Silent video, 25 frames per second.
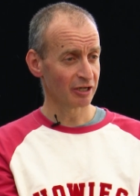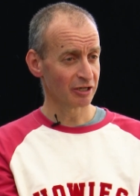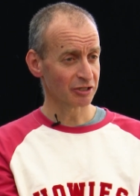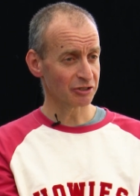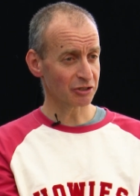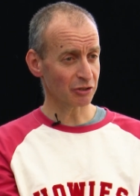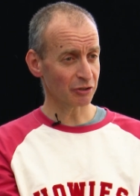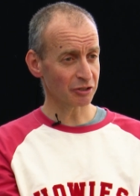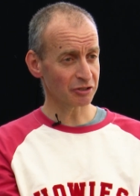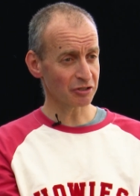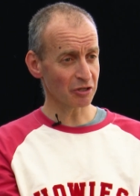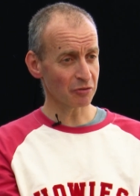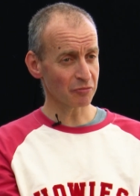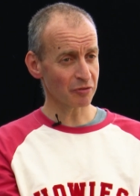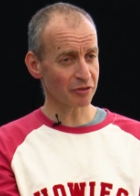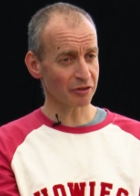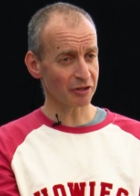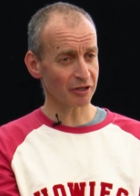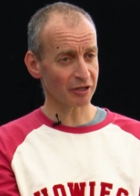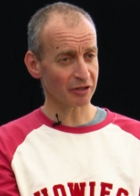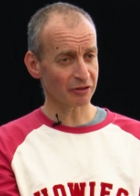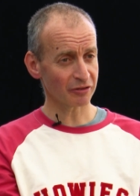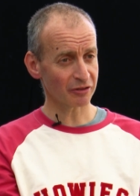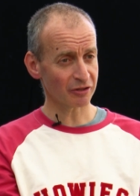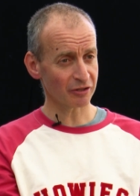So I don't
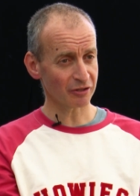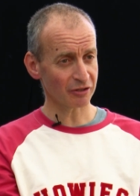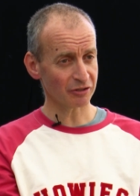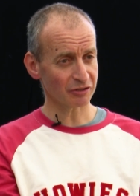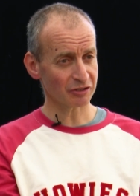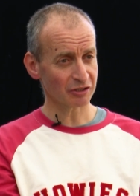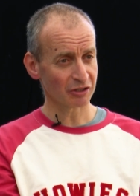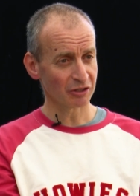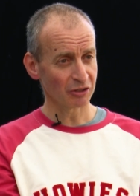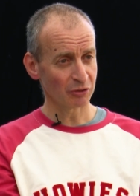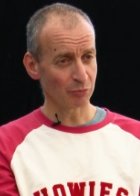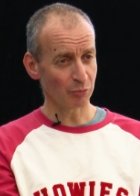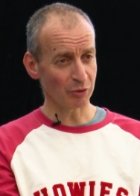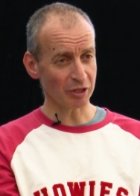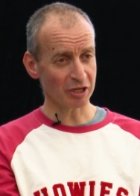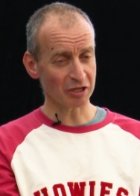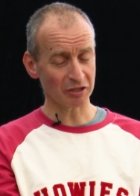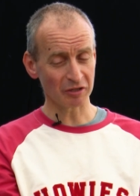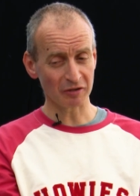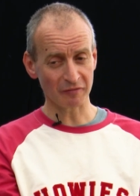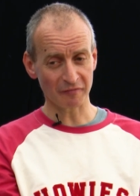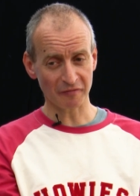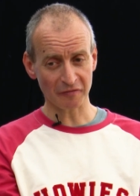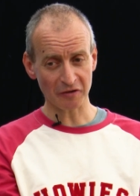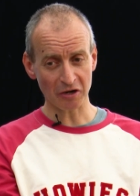think that we can
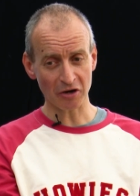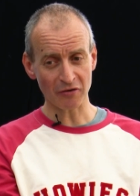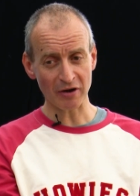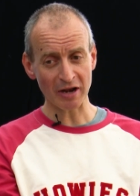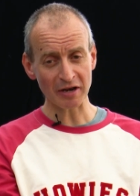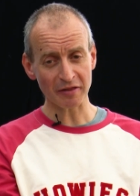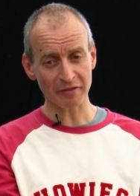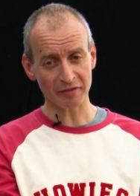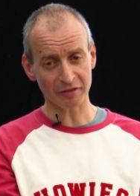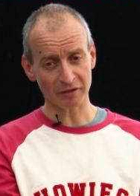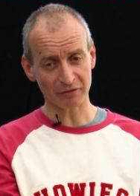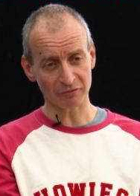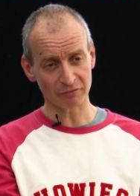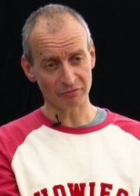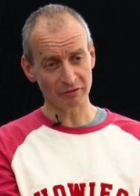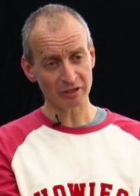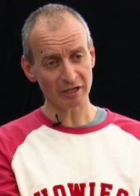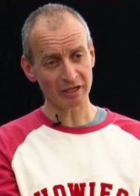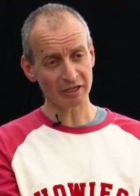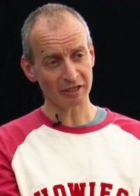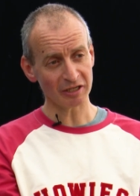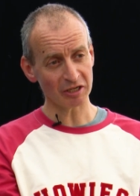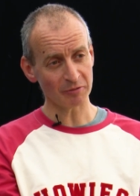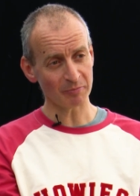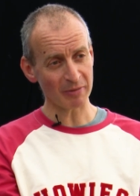infer anything
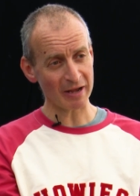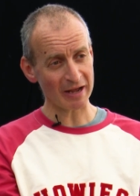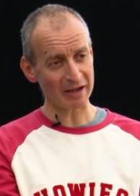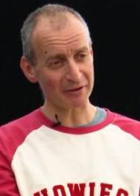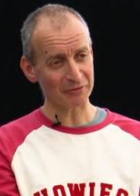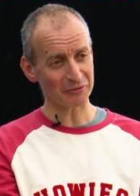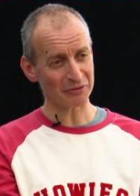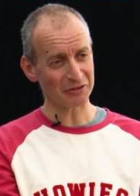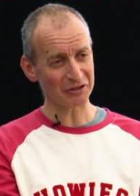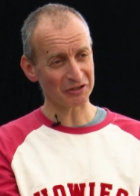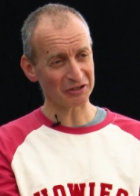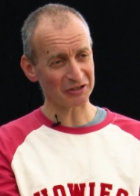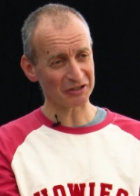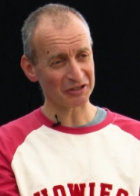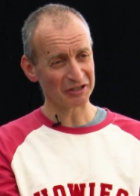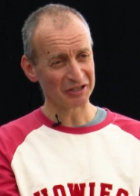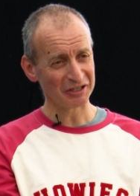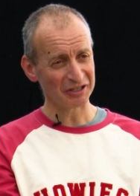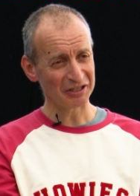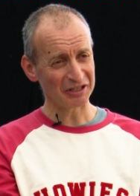really about the